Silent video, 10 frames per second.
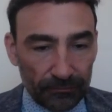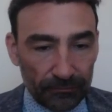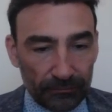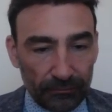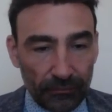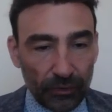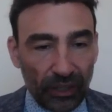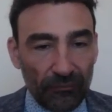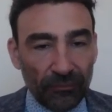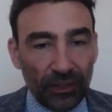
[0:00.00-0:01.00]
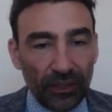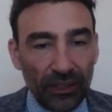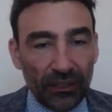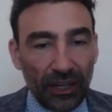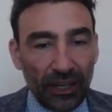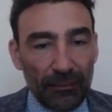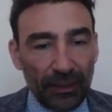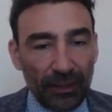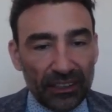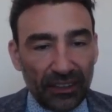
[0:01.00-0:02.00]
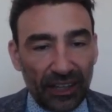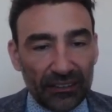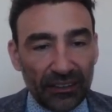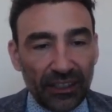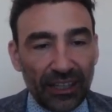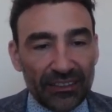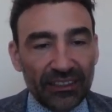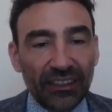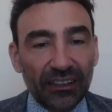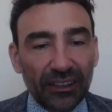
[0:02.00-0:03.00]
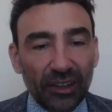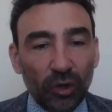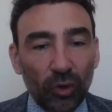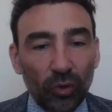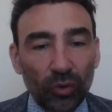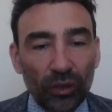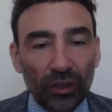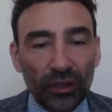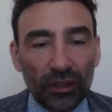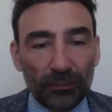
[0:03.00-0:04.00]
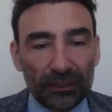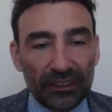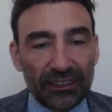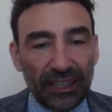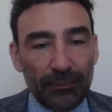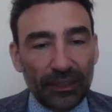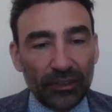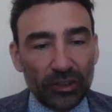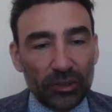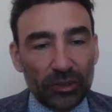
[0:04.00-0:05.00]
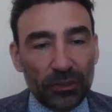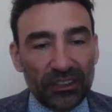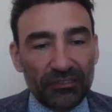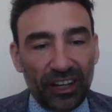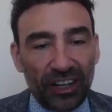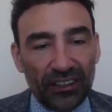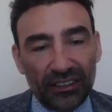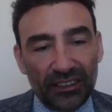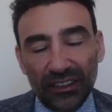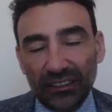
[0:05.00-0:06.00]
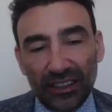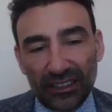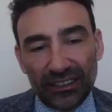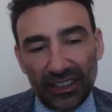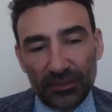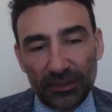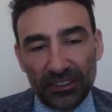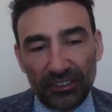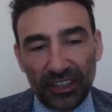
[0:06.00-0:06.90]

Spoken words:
Okay, here I am extracting a single row. But this time I don't specify the index, I specify I